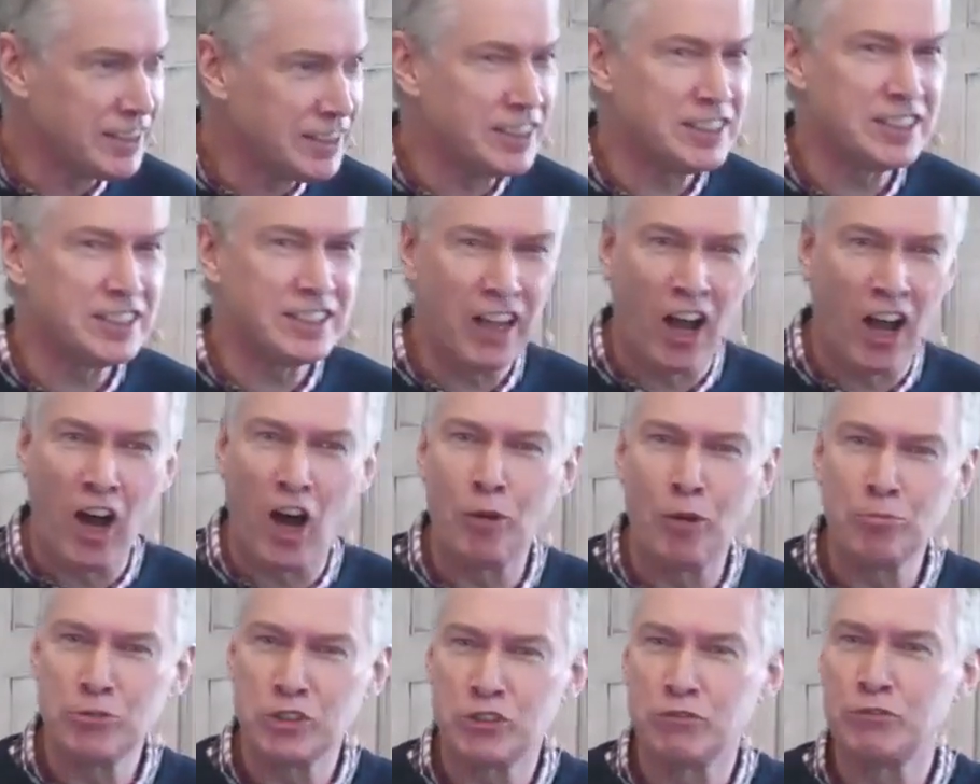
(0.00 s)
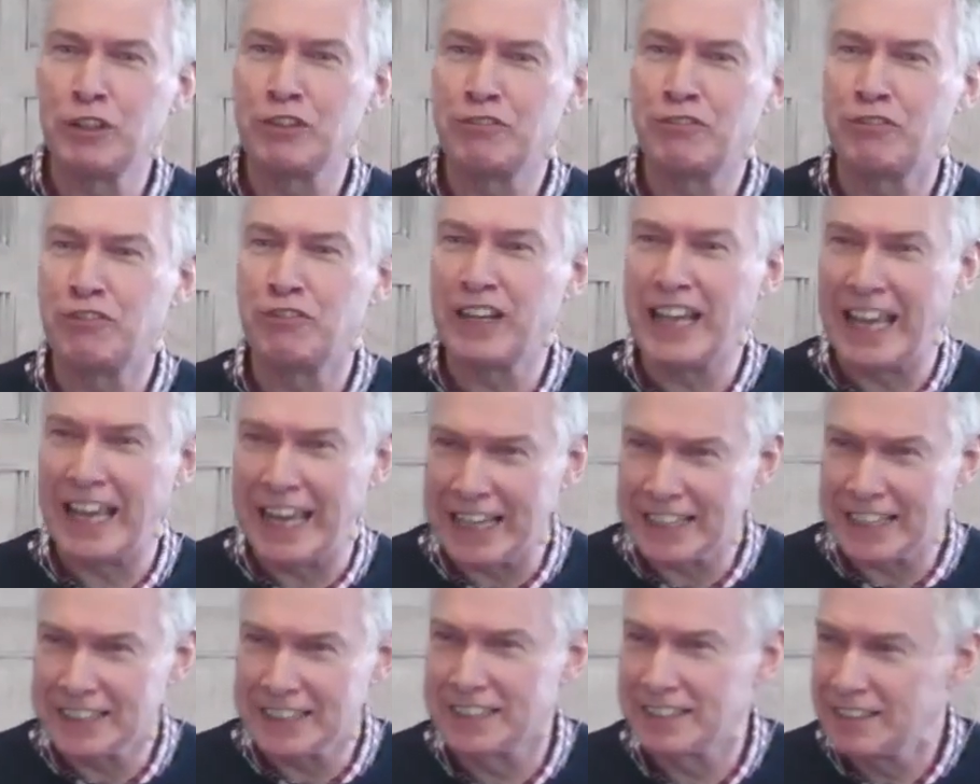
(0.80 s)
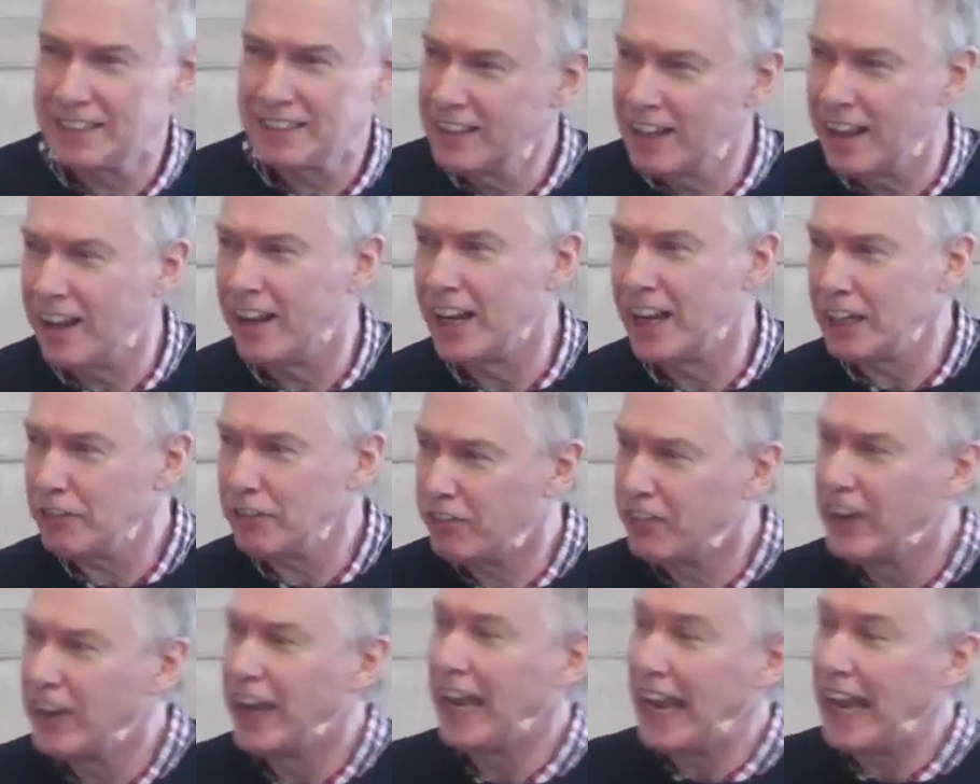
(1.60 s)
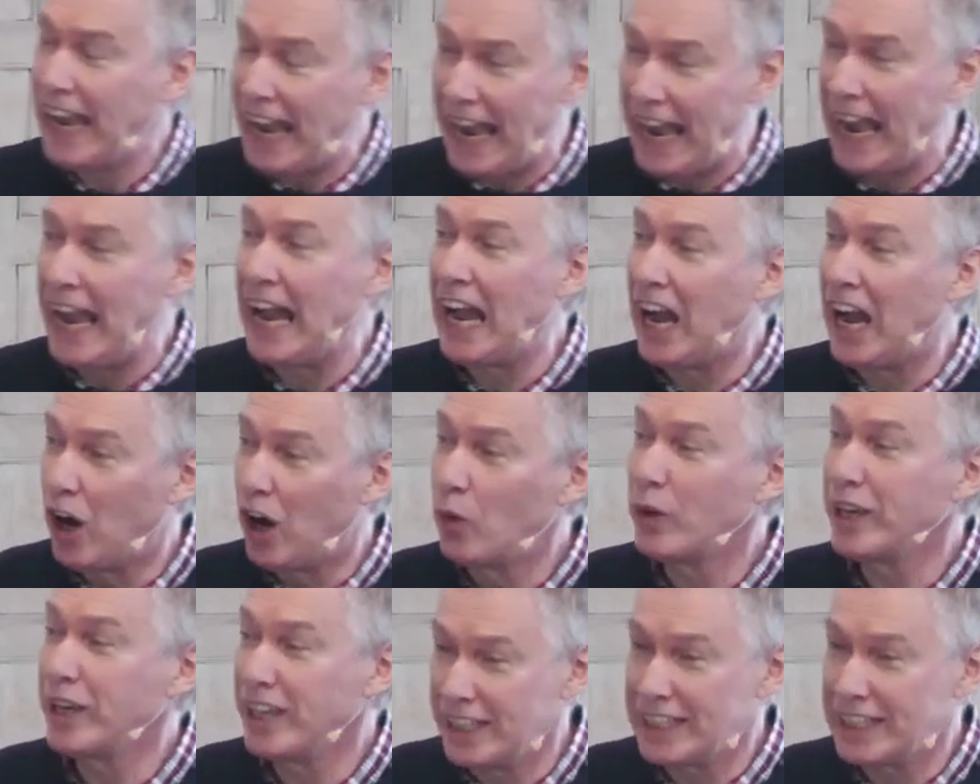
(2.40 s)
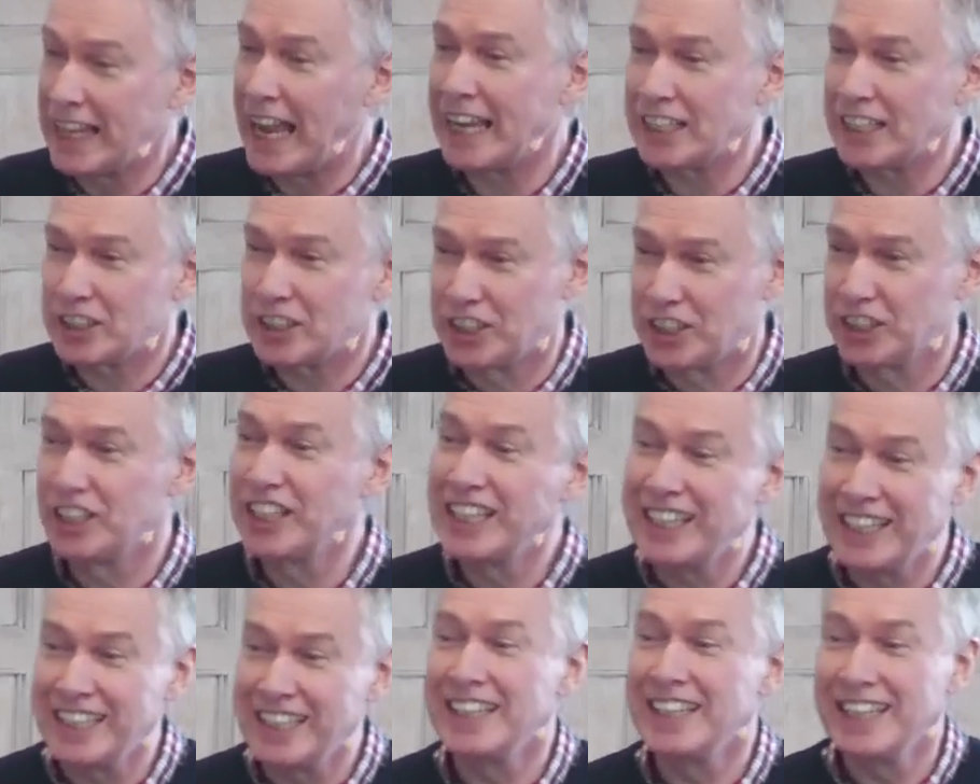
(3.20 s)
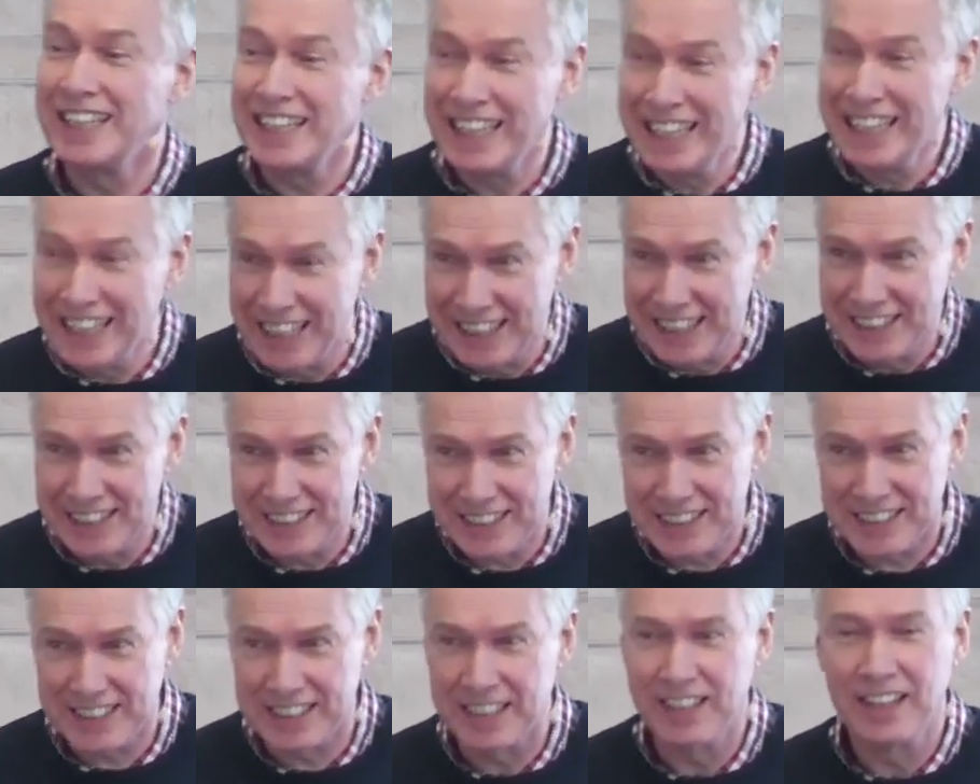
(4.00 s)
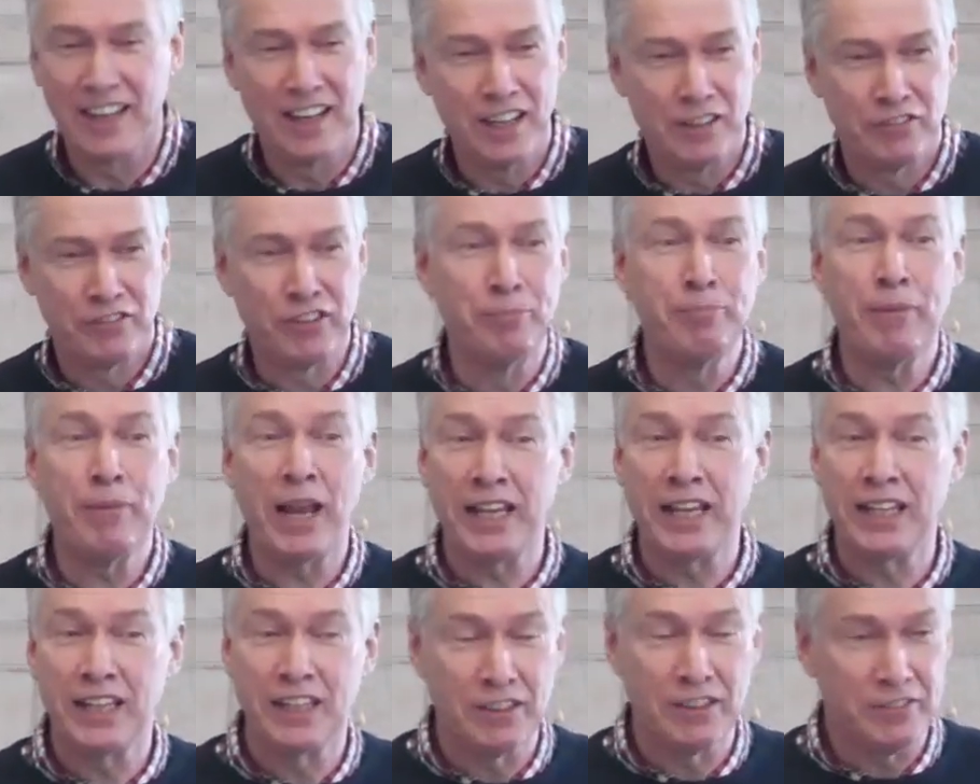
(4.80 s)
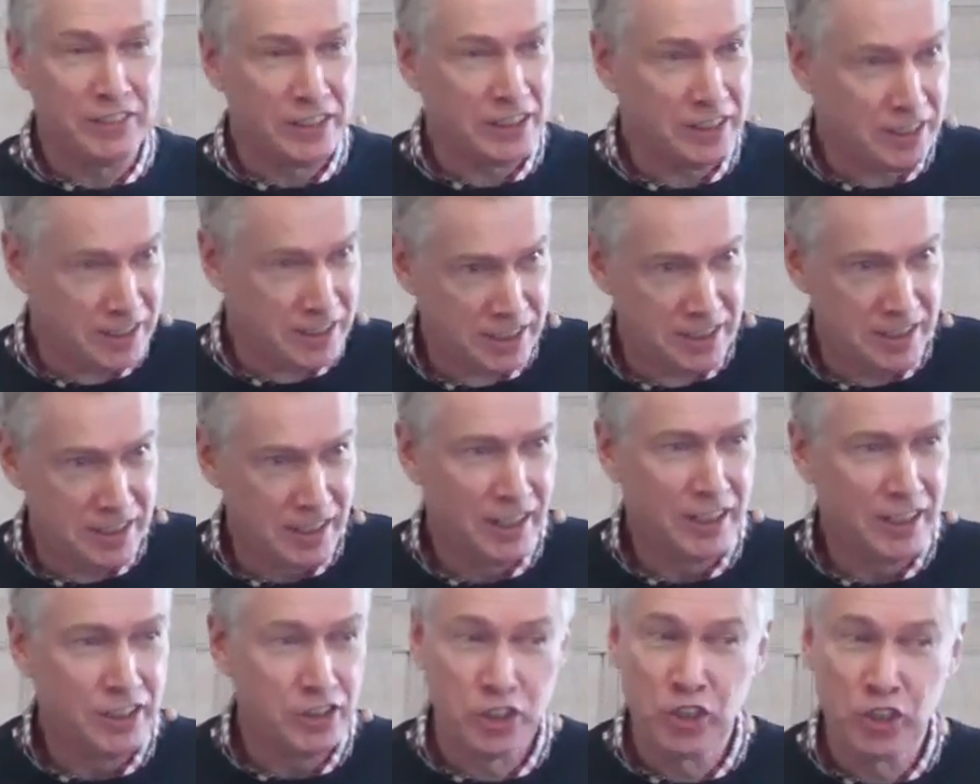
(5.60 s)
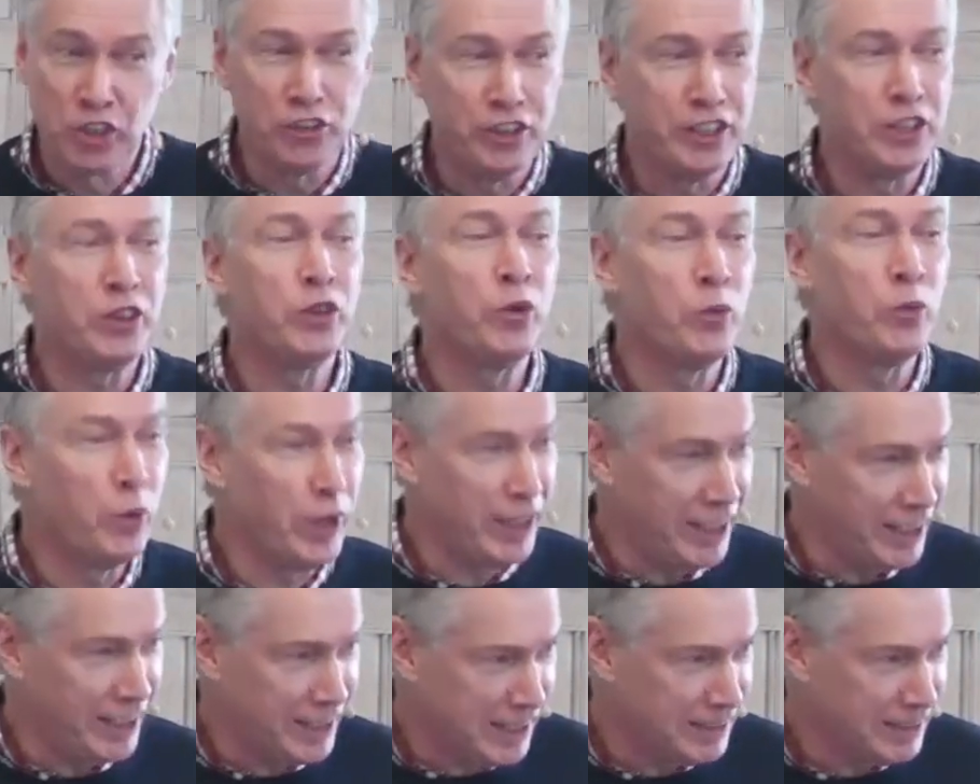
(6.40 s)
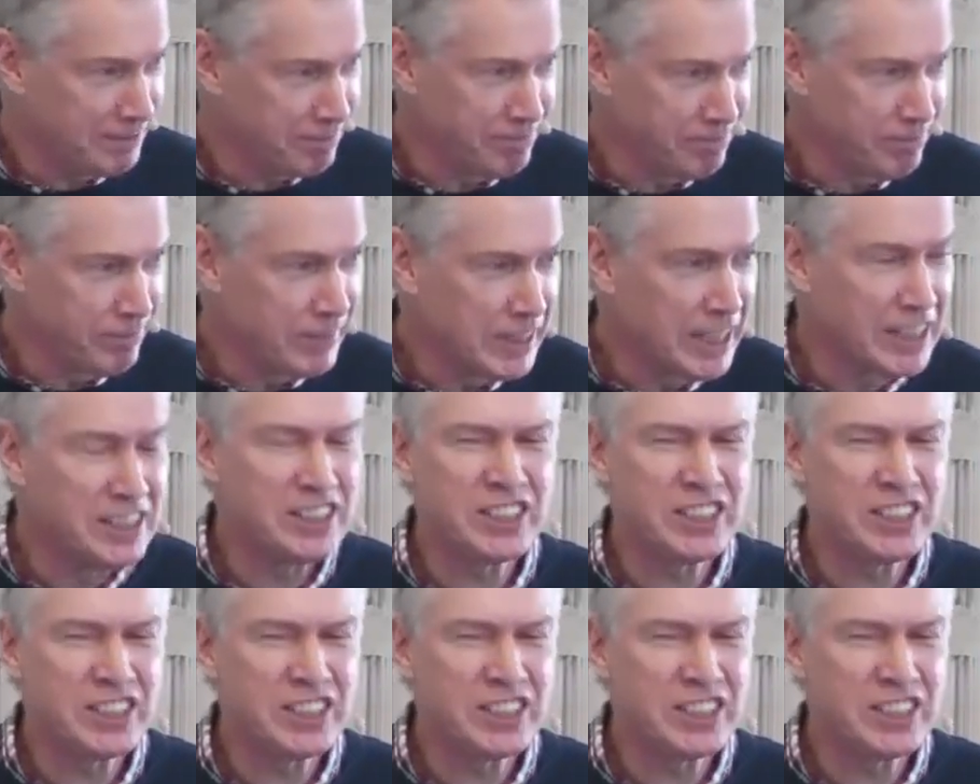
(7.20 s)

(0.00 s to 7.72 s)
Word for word: The, the Psalms reflect life how it actually is for many of us during the week.